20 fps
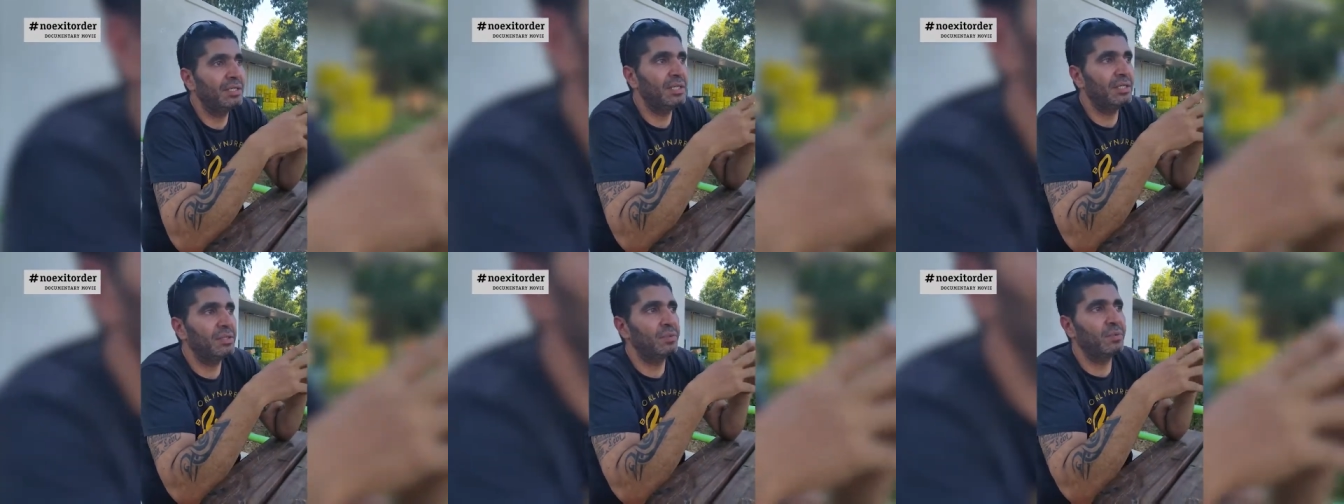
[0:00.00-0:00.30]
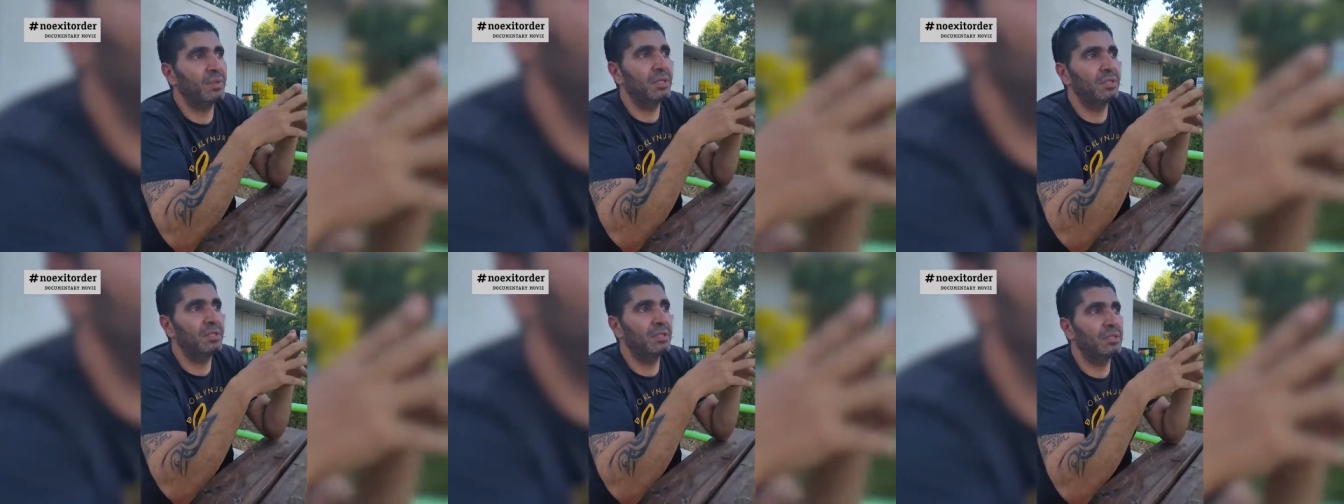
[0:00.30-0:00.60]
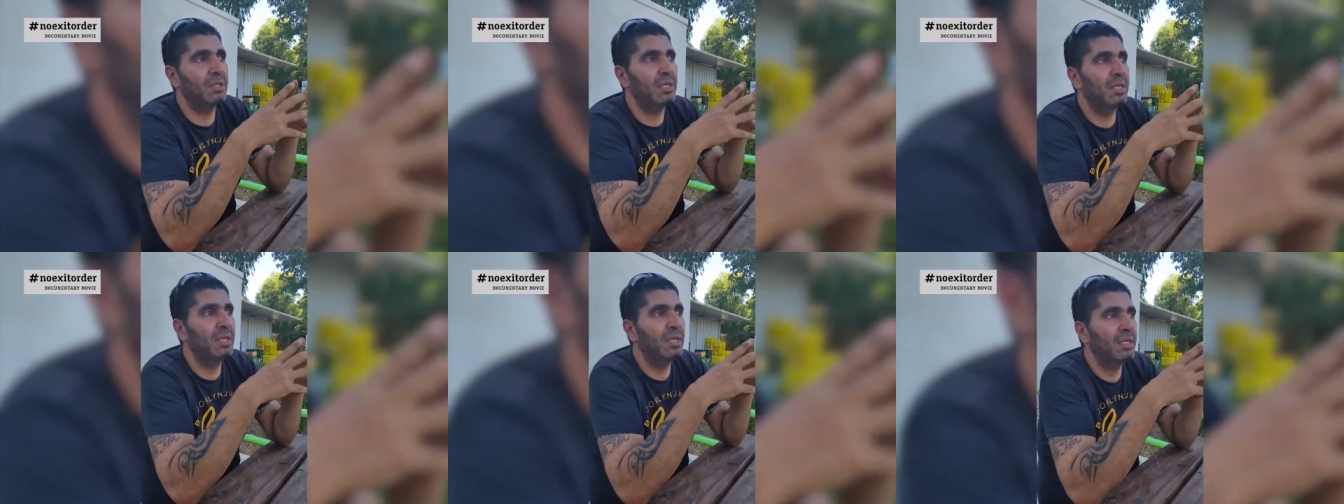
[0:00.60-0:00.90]
just want
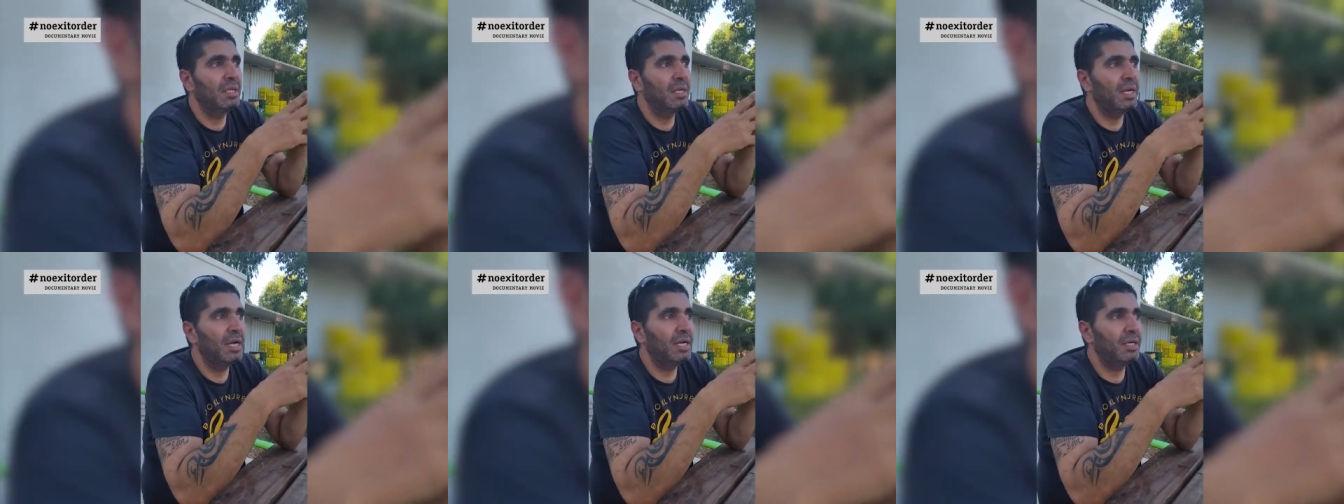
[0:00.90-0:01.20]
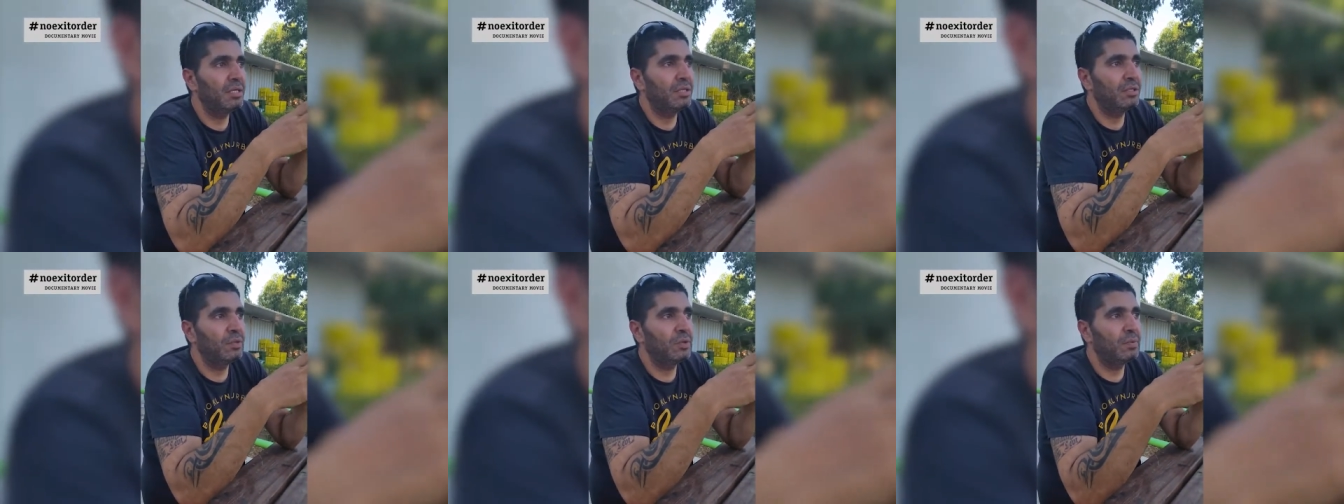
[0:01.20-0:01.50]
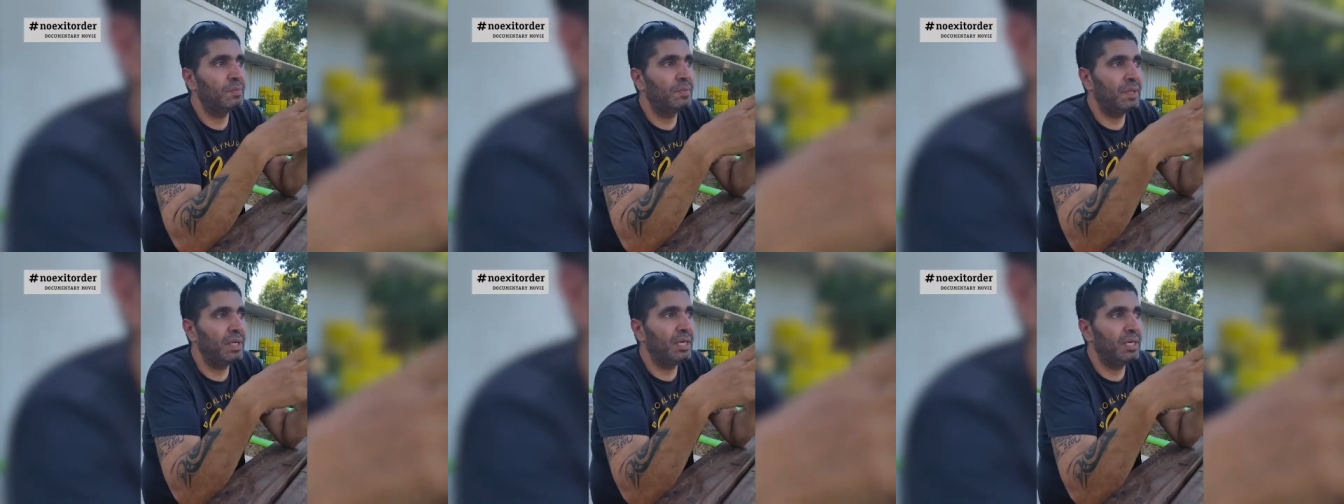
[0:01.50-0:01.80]
her to
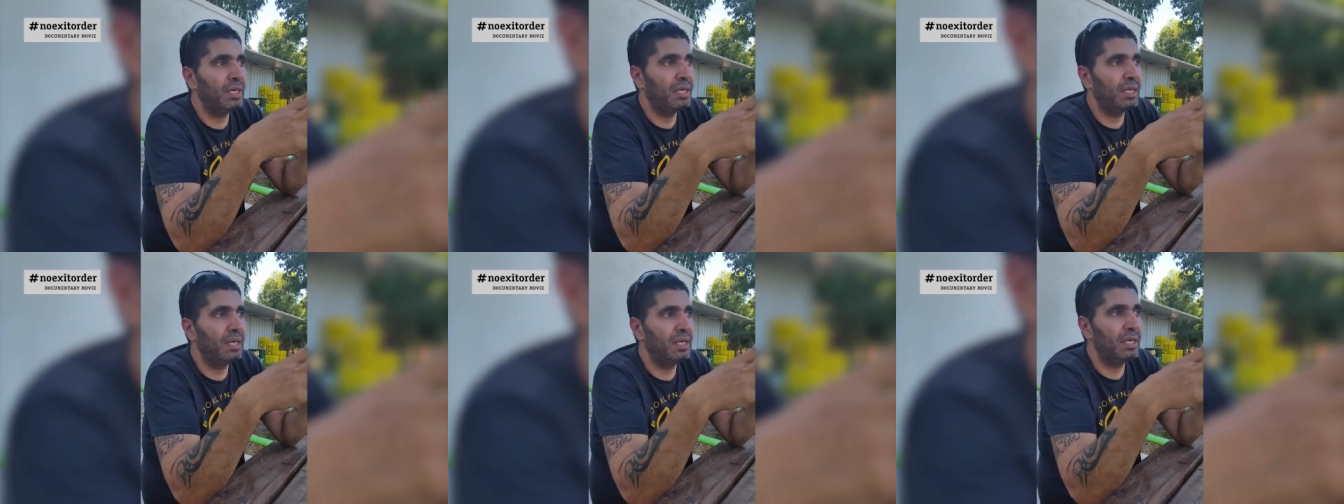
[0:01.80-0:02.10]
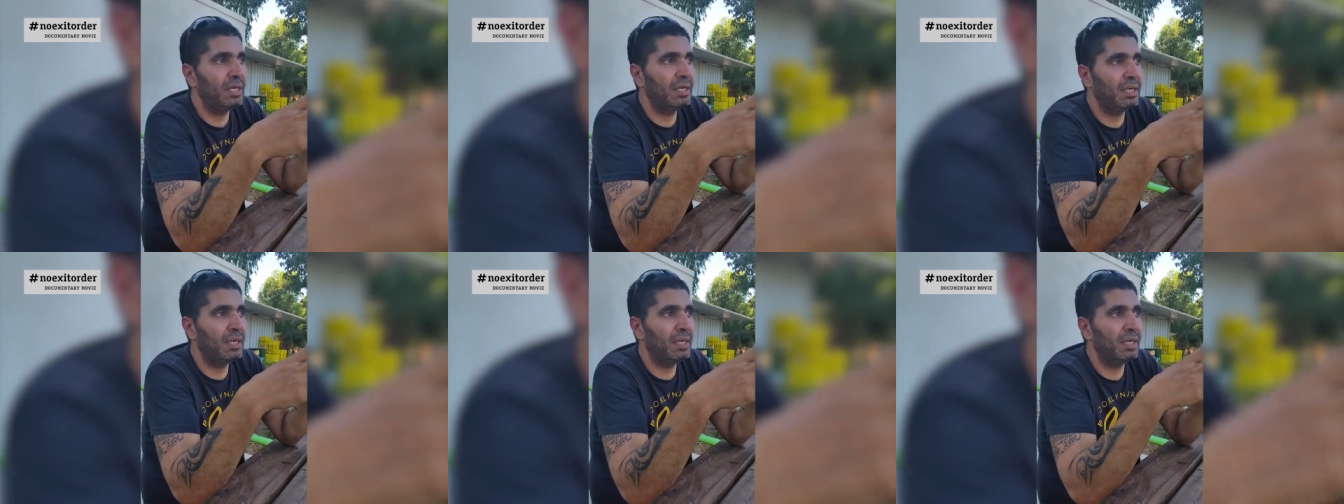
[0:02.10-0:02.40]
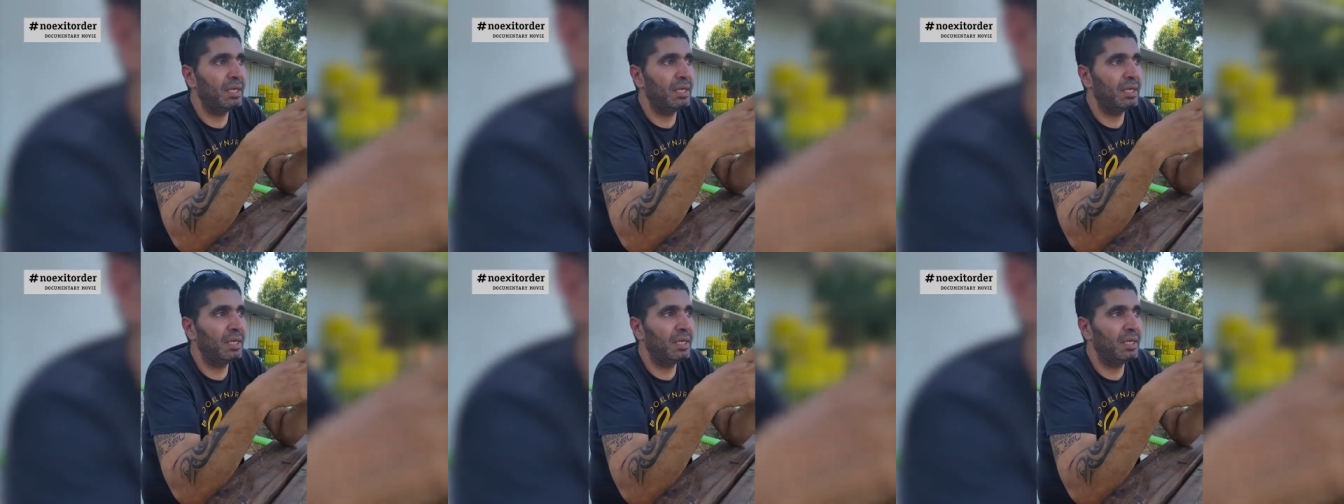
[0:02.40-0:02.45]
be in